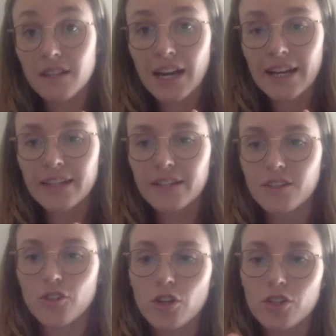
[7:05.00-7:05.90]
the client
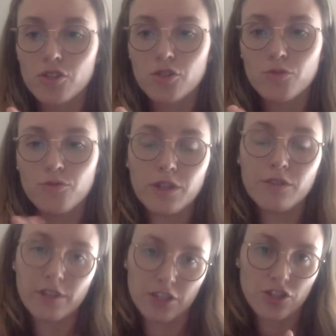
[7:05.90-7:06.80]
not to
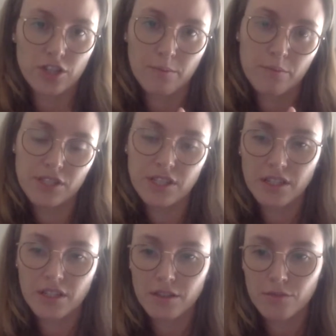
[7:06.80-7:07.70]
refetch that
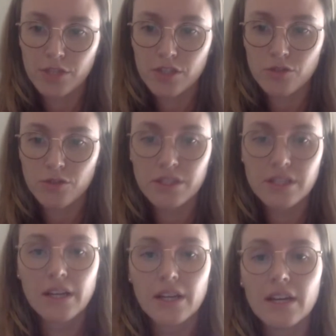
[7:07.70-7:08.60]
particular
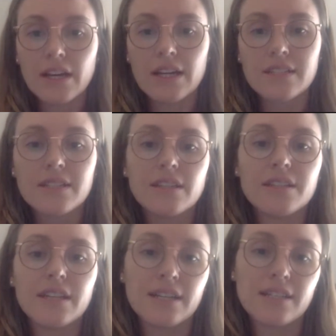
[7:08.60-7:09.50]
resource until
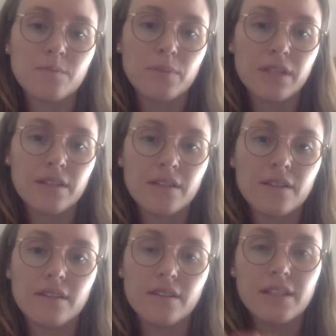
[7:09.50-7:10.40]
it has
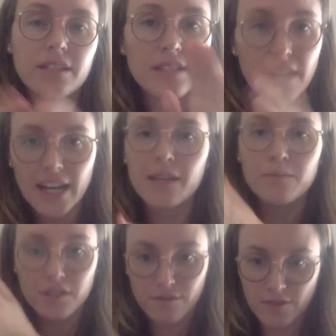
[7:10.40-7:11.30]
been the
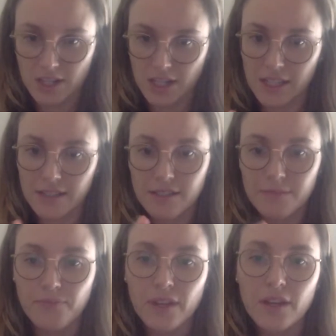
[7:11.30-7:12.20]
time defined.
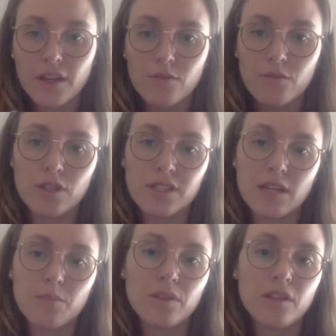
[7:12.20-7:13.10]
For
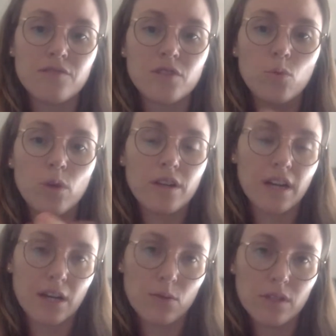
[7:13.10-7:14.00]
example, after 1
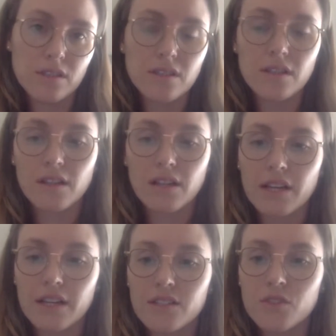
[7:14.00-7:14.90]
hour, the
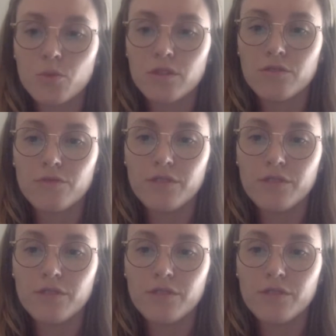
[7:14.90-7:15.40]
client will